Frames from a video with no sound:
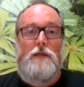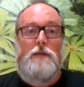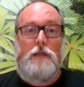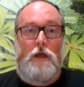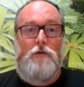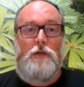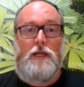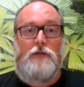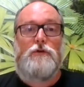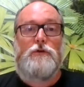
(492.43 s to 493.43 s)

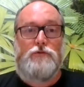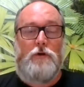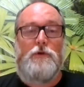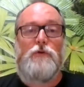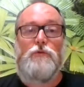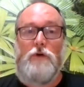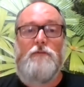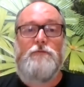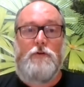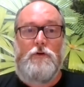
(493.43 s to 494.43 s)
lowland tropical
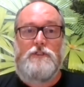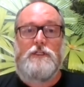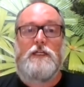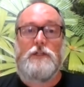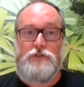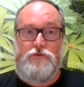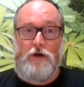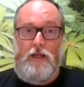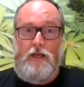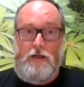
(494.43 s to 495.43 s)
rainforest in
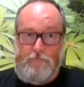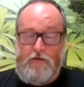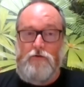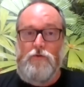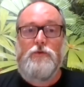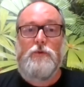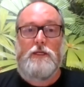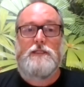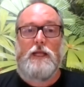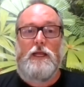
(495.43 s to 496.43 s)
Australia, in far north
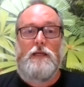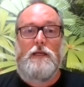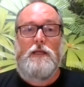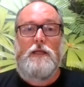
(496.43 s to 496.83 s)
Queensland,